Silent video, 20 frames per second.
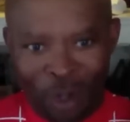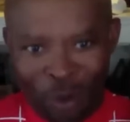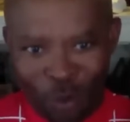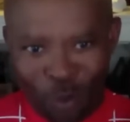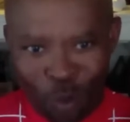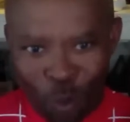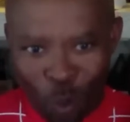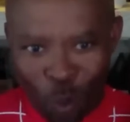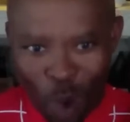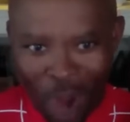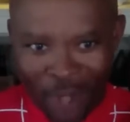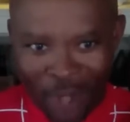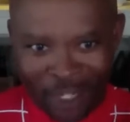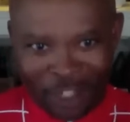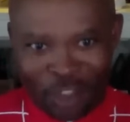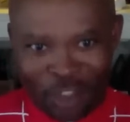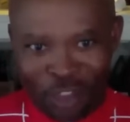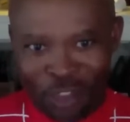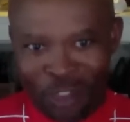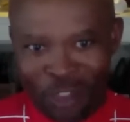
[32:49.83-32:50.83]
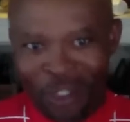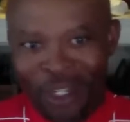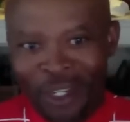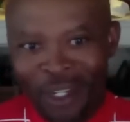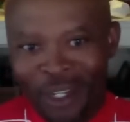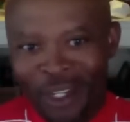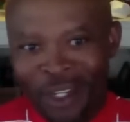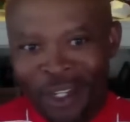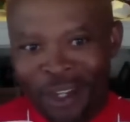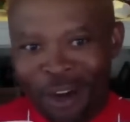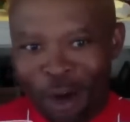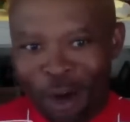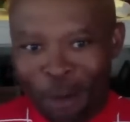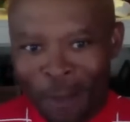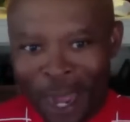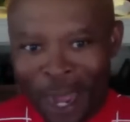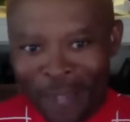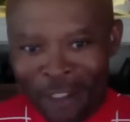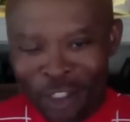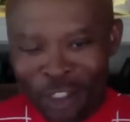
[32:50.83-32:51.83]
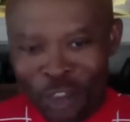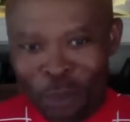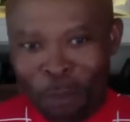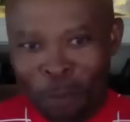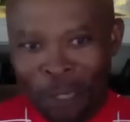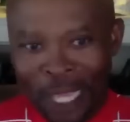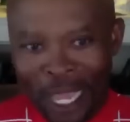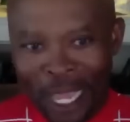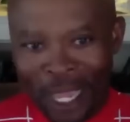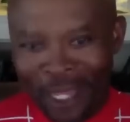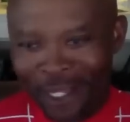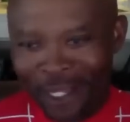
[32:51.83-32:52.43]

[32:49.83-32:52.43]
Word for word: wattage on my display.